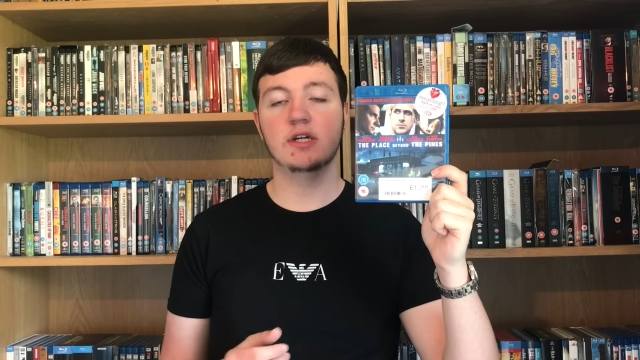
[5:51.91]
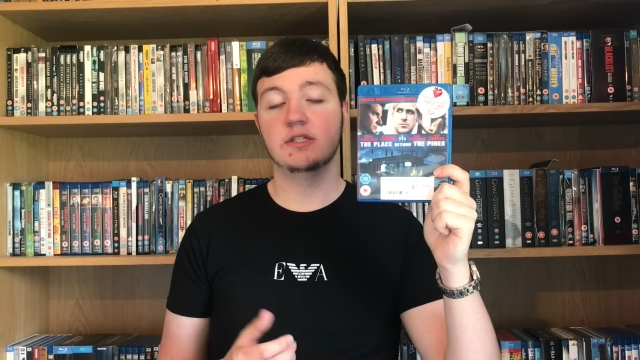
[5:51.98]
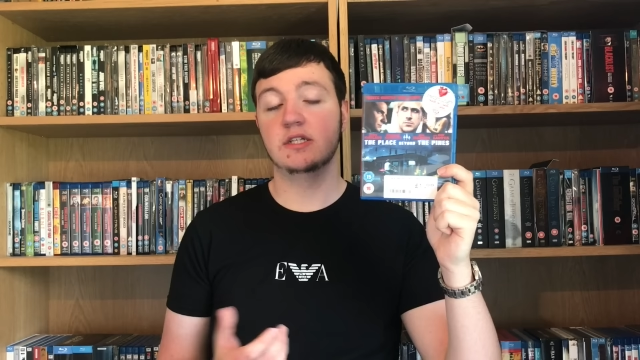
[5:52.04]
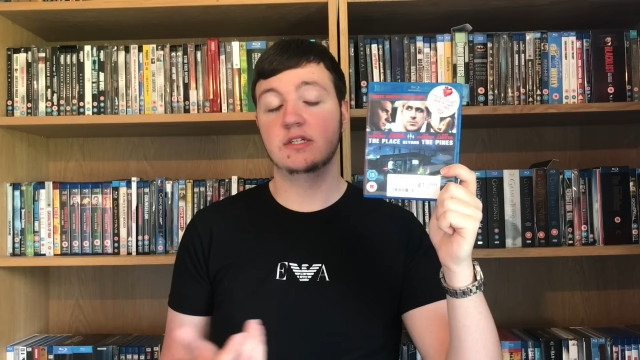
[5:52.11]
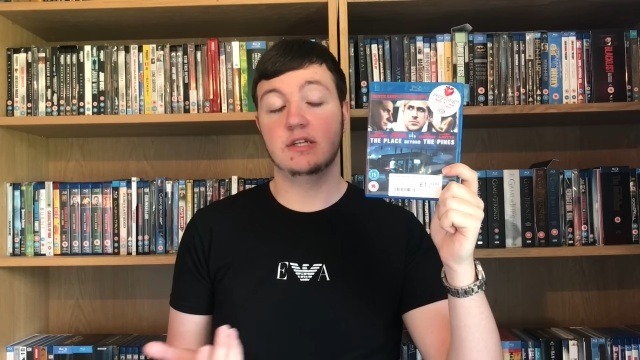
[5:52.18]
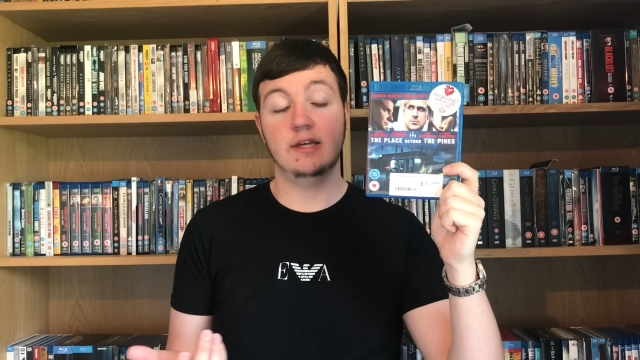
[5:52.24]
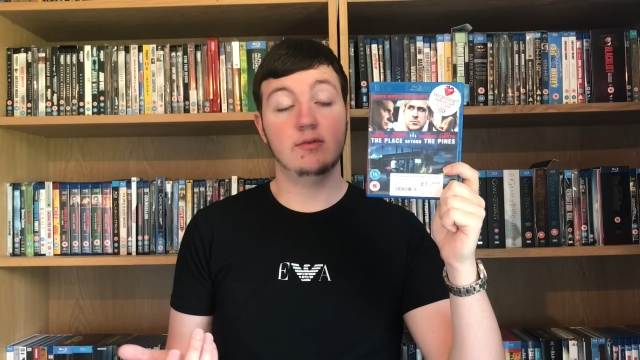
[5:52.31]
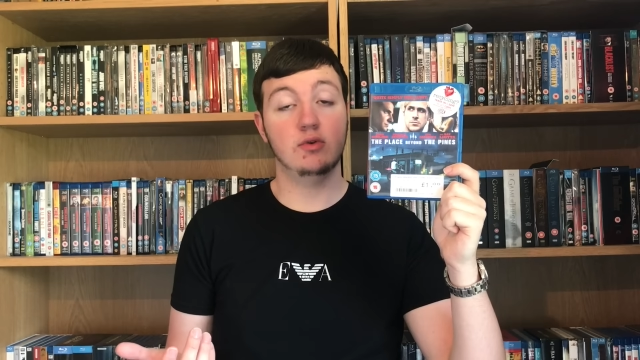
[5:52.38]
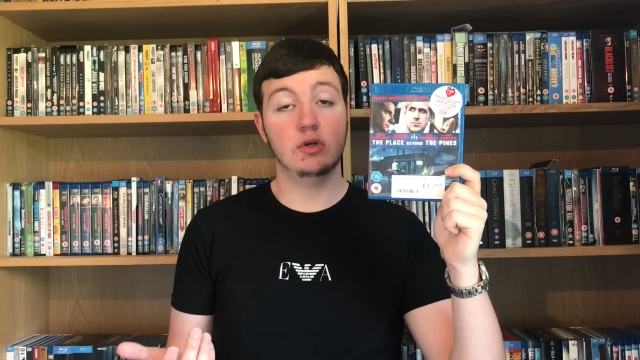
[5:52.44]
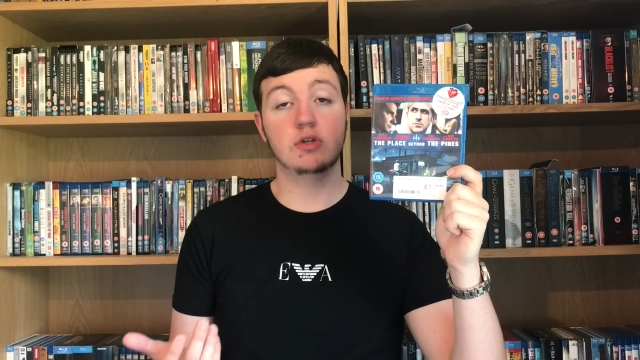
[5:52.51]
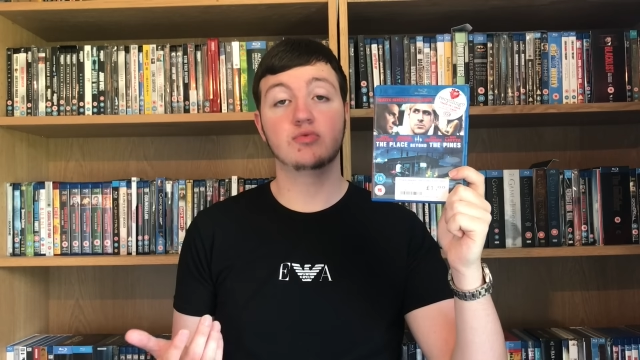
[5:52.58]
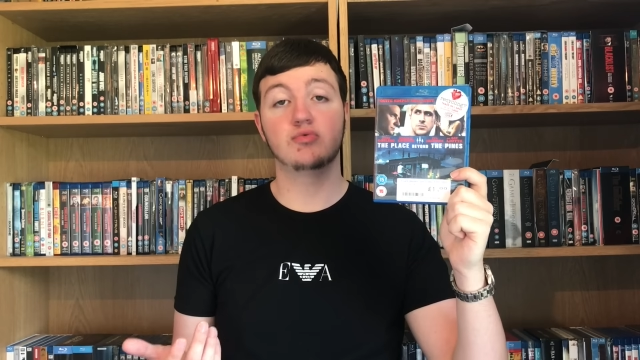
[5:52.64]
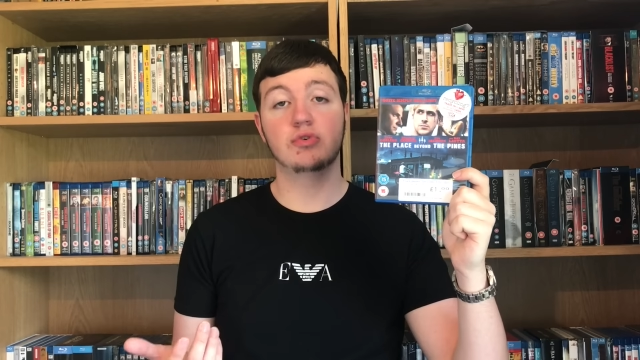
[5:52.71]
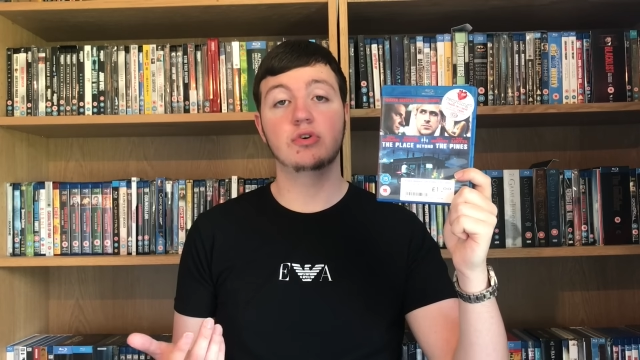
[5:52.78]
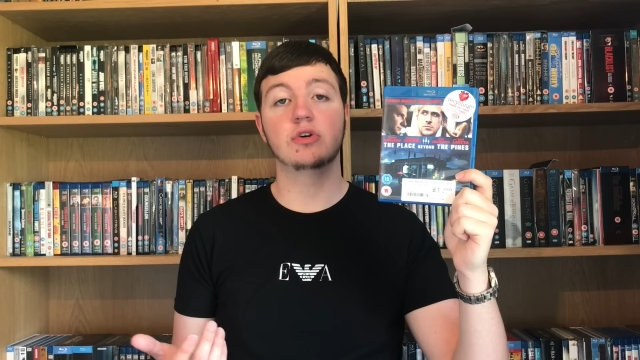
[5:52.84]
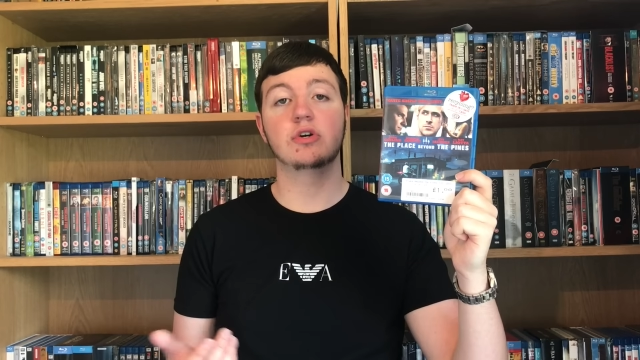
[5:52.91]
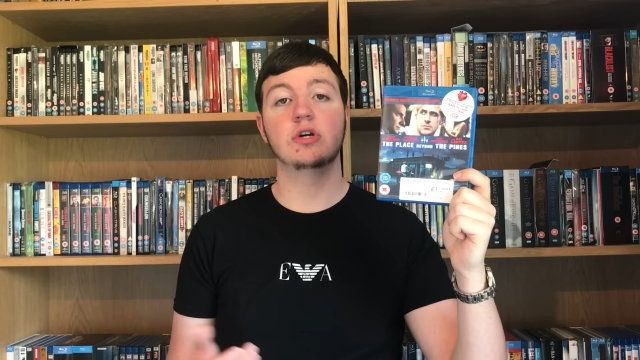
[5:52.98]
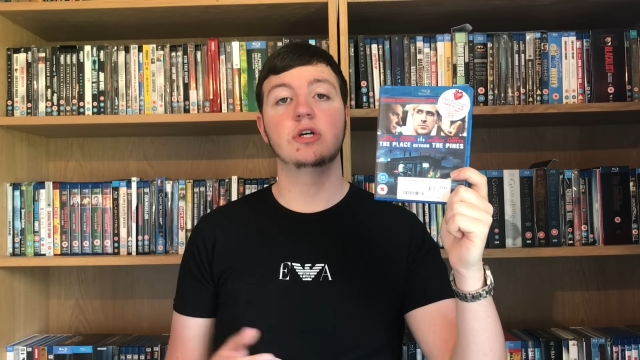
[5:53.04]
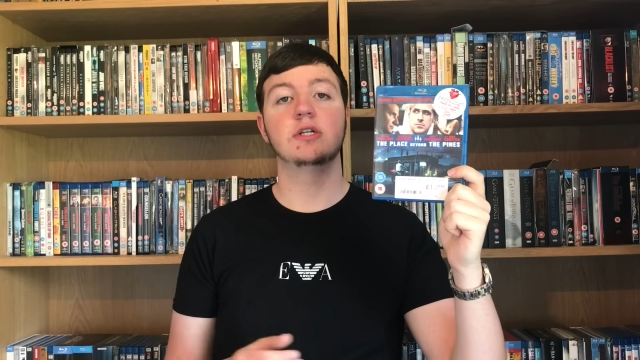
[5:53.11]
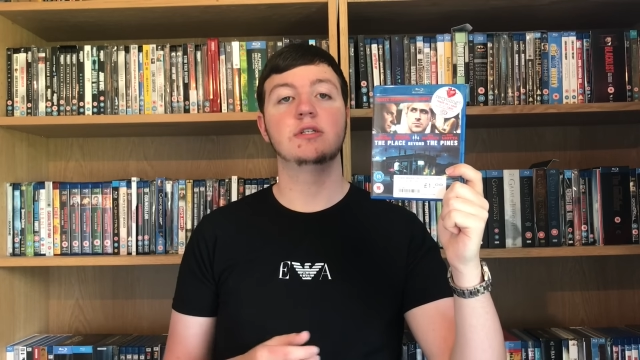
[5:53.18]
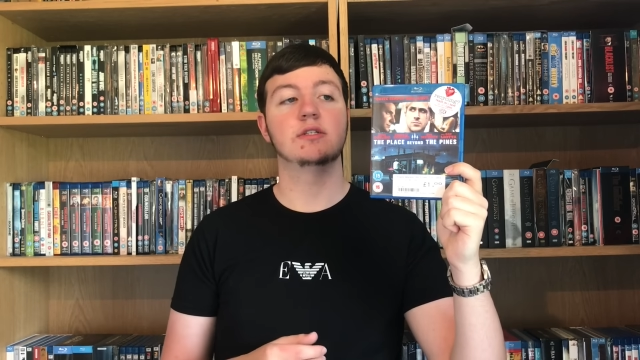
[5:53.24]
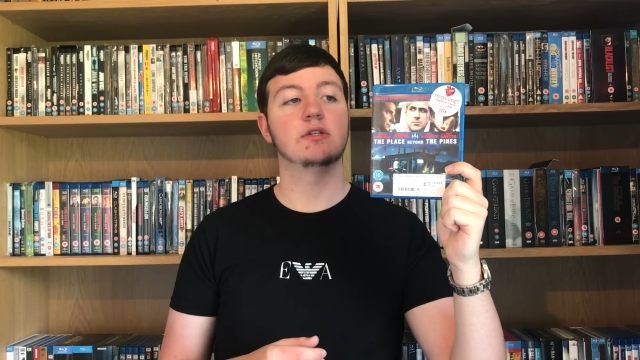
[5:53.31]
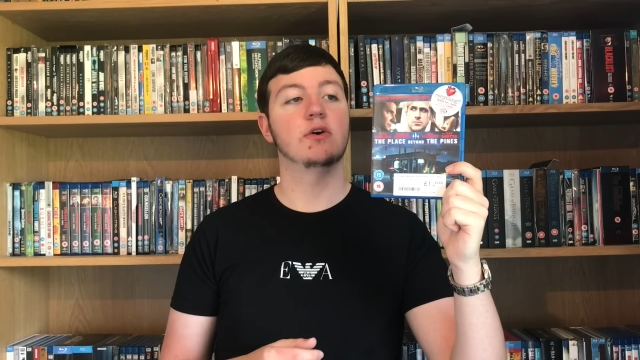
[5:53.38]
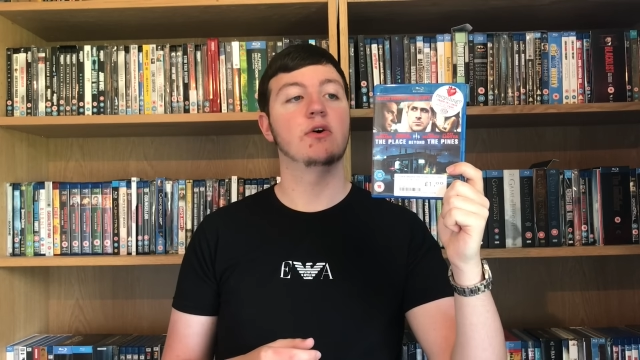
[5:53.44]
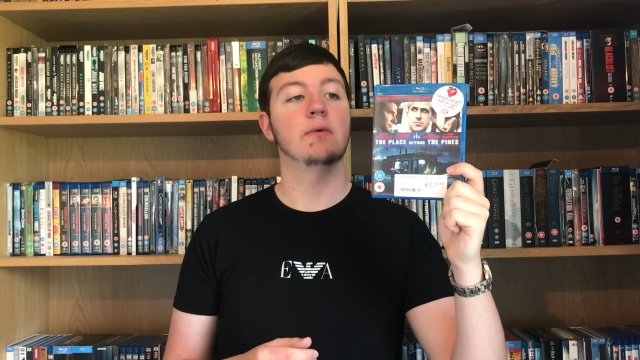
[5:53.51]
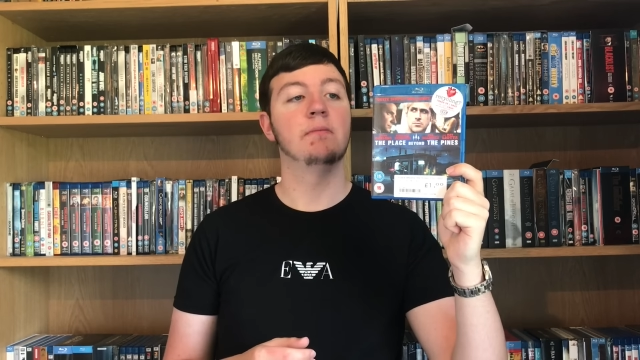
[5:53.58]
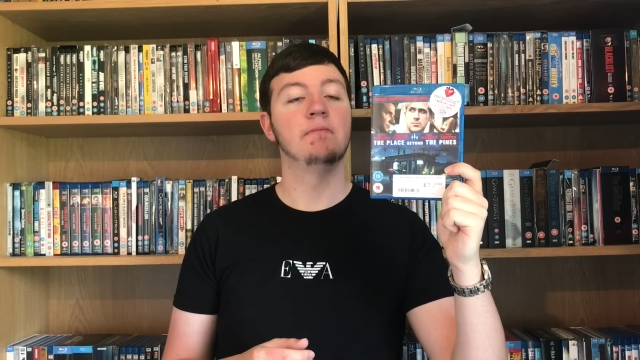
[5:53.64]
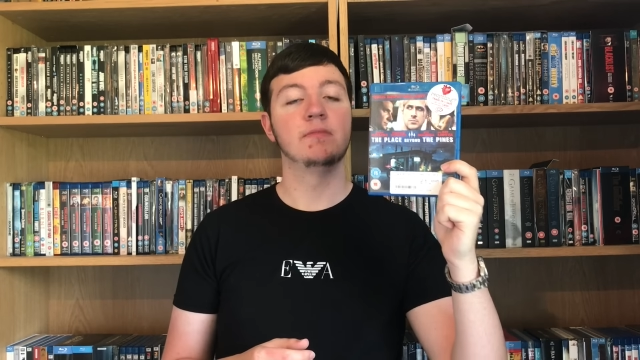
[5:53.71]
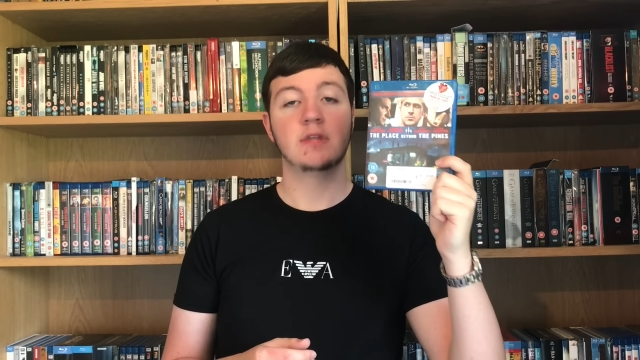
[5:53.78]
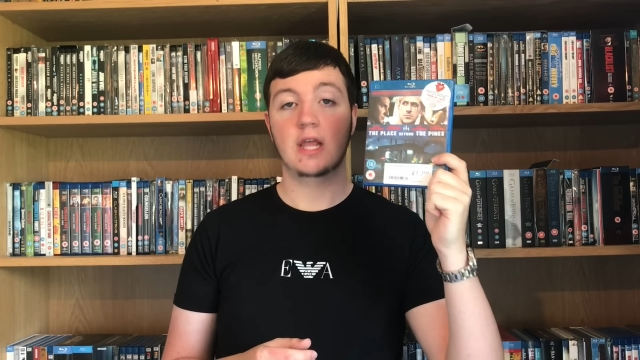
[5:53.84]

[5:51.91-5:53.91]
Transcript: and it looks really good, so